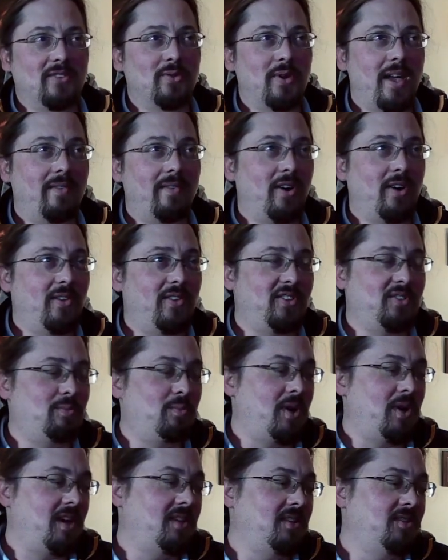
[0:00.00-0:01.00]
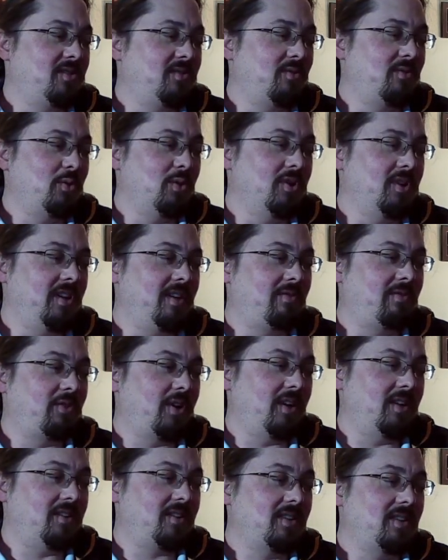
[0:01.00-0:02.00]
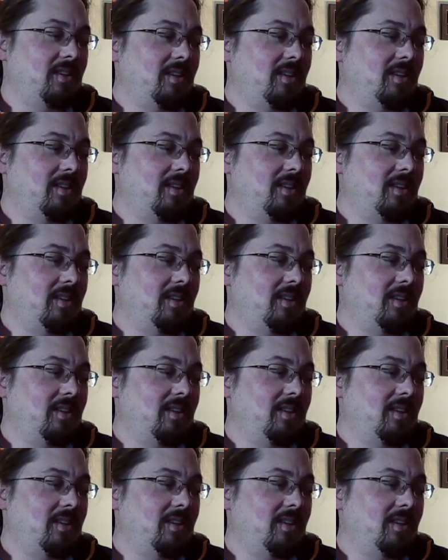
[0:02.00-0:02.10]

So I have all these buttons for different,